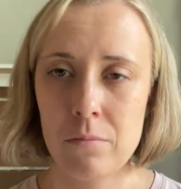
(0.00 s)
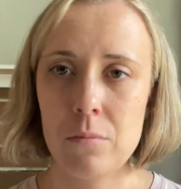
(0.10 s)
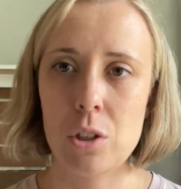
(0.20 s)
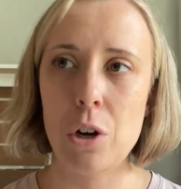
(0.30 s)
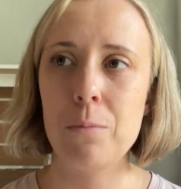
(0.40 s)

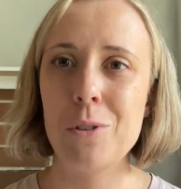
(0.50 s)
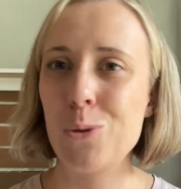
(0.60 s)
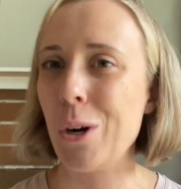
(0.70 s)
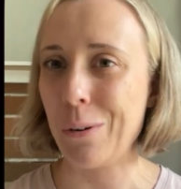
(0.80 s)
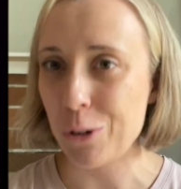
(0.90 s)
So the
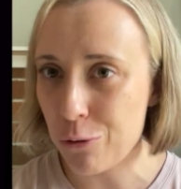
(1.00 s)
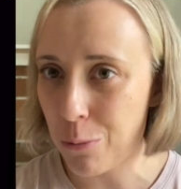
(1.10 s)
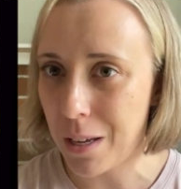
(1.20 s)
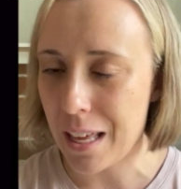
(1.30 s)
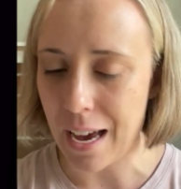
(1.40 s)
square root will
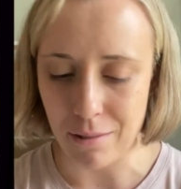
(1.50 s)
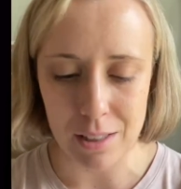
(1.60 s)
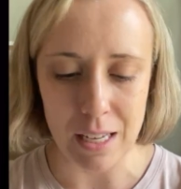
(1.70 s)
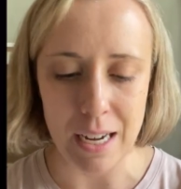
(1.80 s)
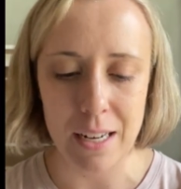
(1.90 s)
be the
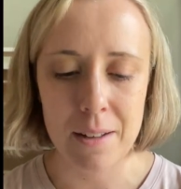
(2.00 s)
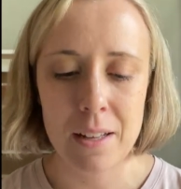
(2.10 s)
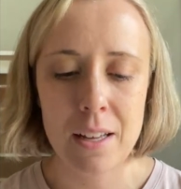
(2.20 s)
outside.